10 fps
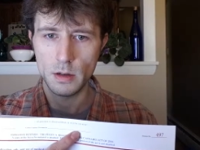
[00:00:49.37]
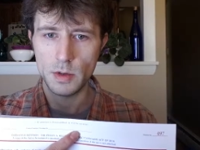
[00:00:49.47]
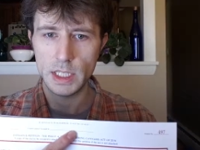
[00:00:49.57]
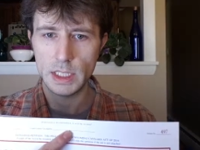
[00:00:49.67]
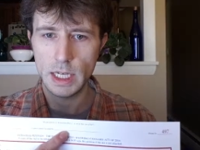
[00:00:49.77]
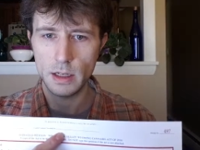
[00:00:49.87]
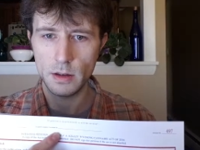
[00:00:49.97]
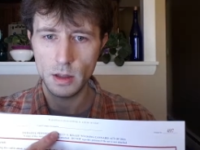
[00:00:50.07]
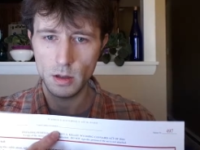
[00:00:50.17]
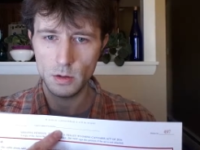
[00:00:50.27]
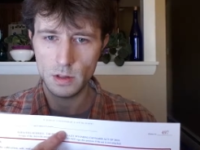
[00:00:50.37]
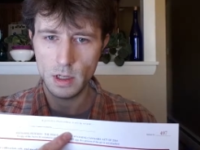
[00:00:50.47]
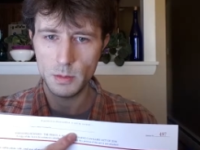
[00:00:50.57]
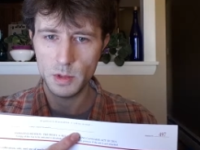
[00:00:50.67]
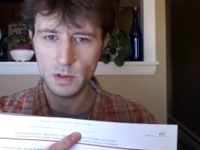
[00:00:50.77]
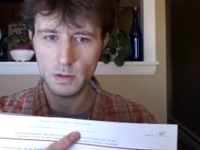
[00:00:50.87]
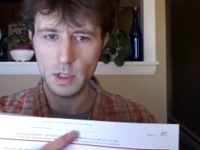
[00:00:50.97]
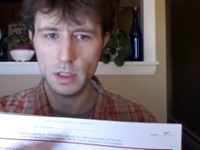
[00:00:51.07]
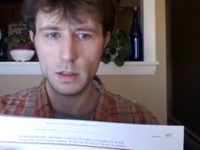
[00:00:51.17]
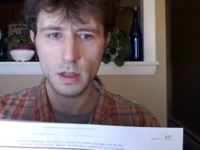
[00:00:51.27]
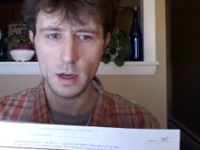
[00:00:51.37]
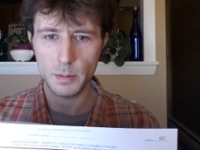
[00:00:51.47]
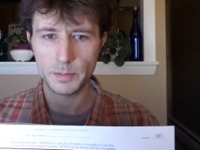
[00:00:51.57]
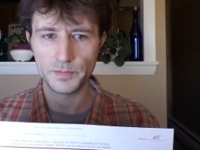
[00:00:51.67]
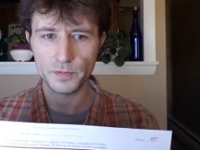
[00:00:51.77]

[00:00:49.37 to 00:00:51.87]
write those names at the top.